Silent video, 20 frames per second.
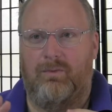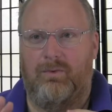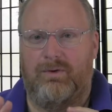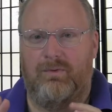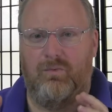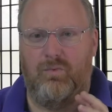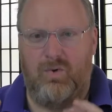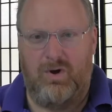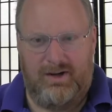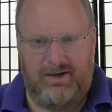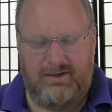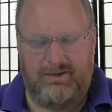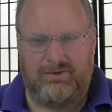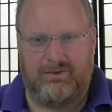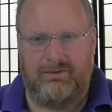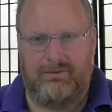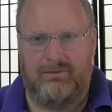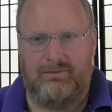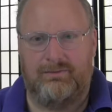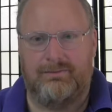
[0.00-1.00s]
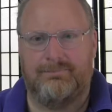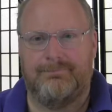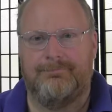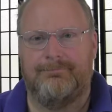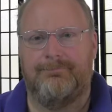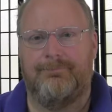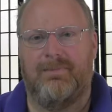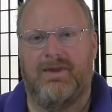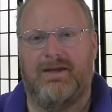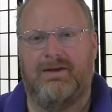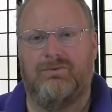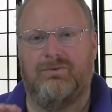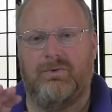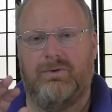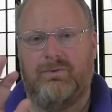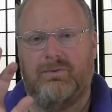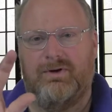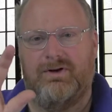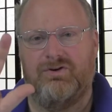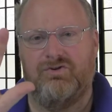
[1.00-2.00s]
we want to do is
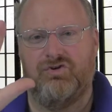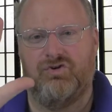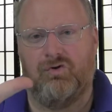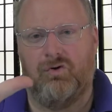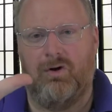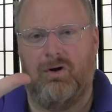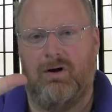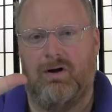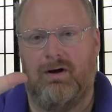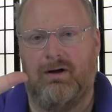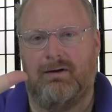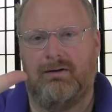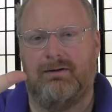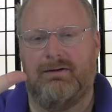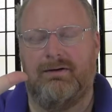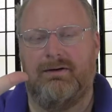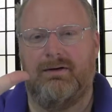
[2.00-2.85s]
we want to draw